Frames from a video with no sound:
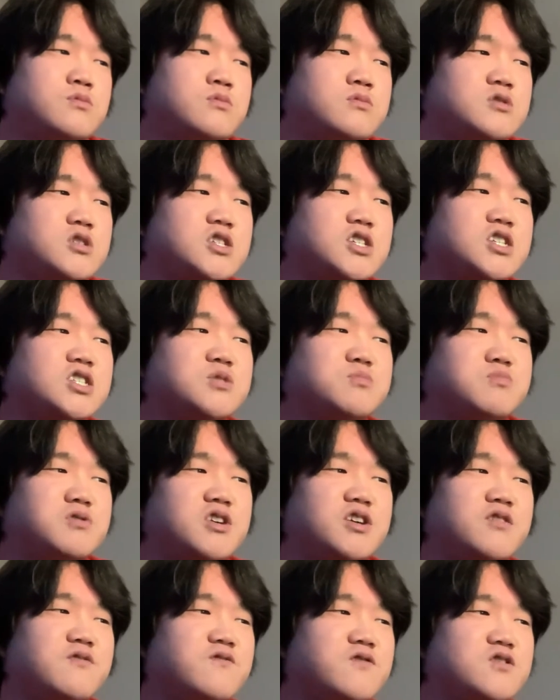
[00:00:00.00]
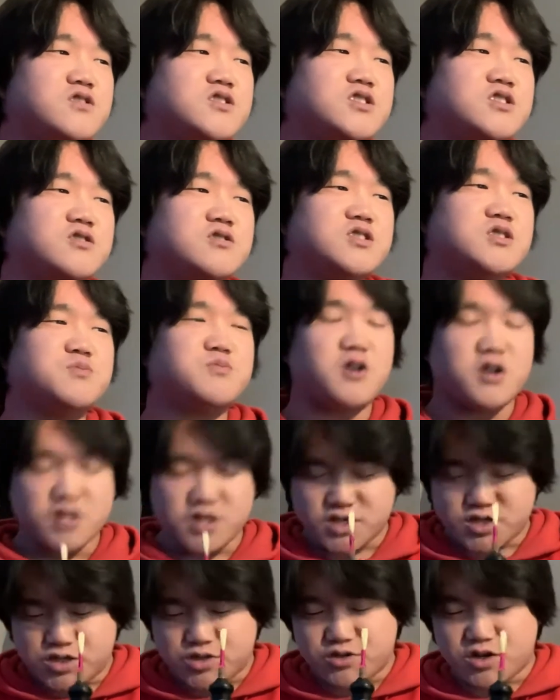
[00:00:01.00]
I guess playing first tones is part of the
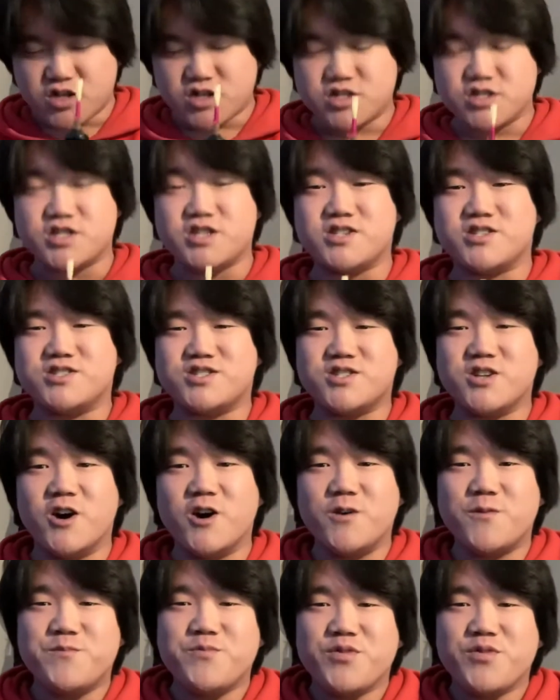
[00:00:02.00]
instruction here. So,